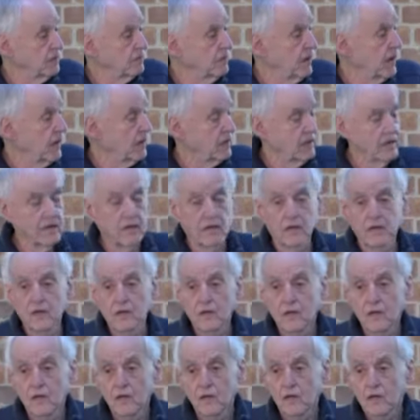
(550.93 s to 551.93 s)
But
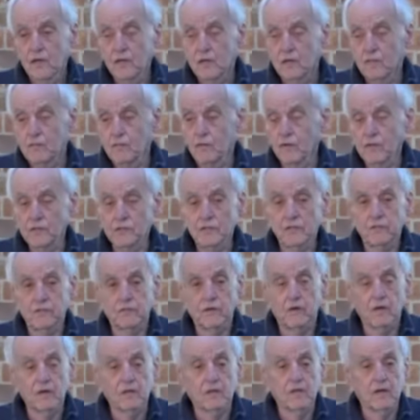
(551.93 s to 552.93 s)
the voice of
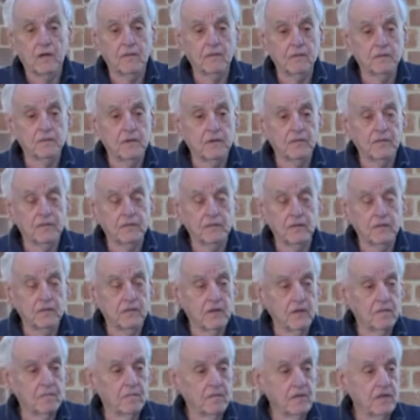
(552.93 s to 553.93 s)
God comes up through
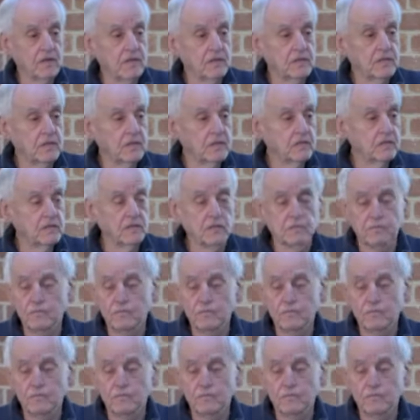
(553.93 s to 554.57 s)
them and says,